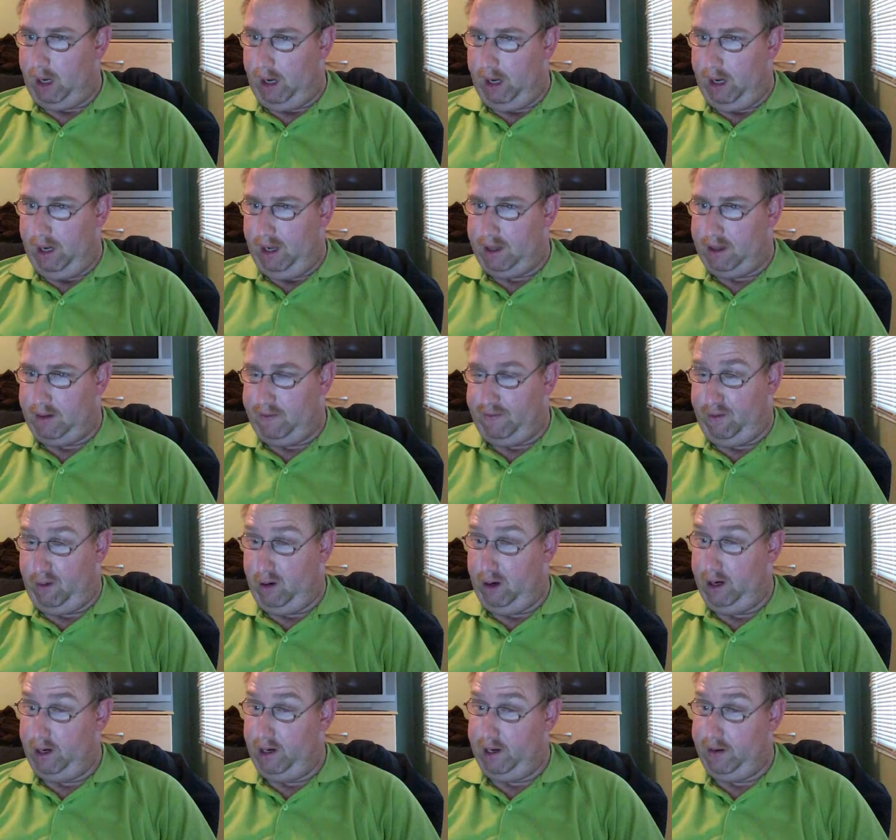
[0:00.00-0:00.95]
Uh,
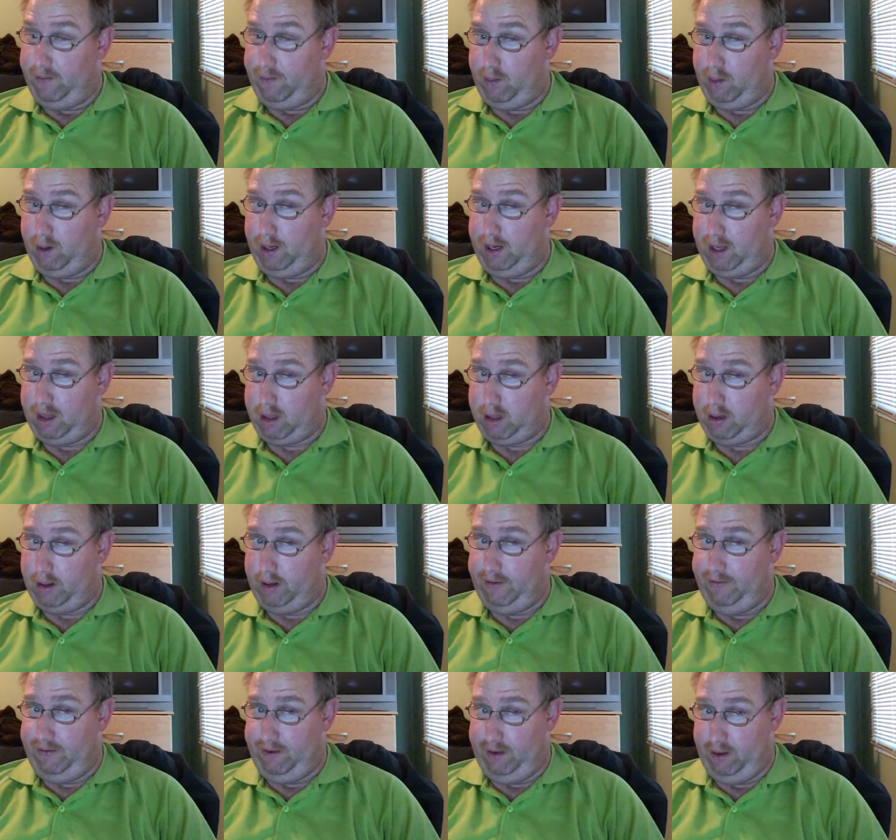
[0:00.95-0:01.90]

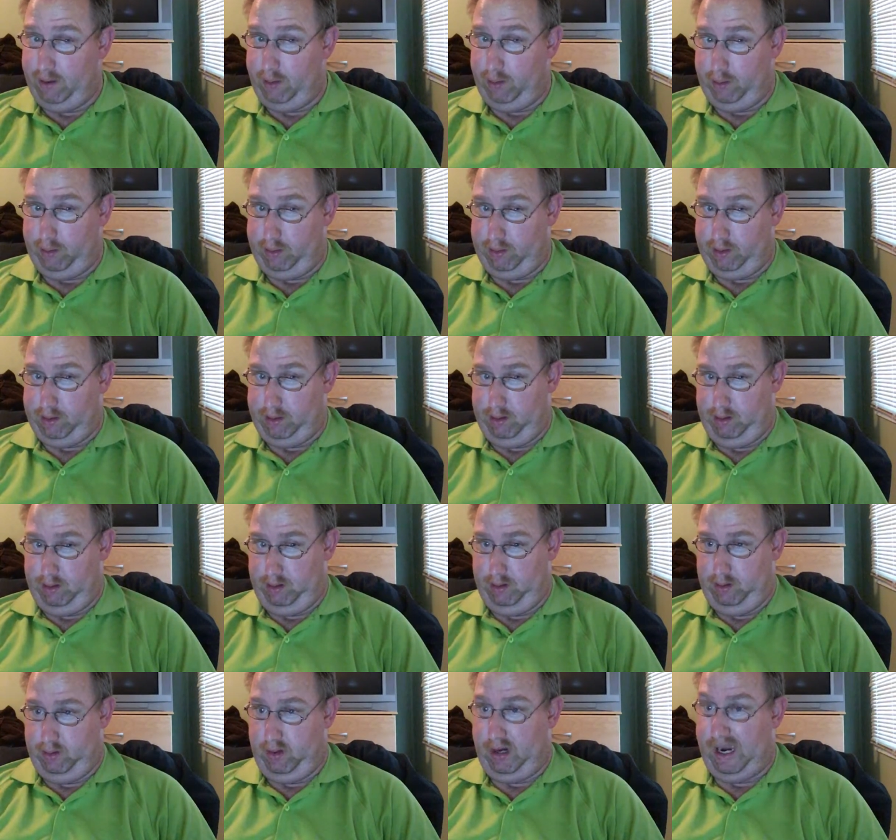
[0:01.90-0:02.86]
443 views.
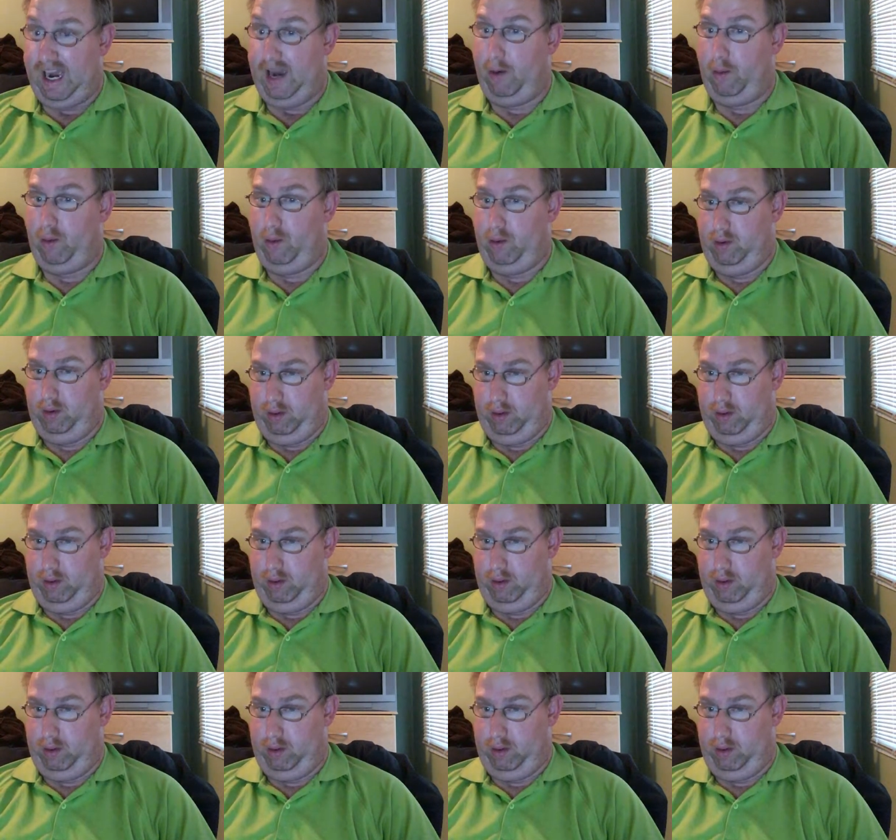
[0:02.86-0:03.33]
Wow.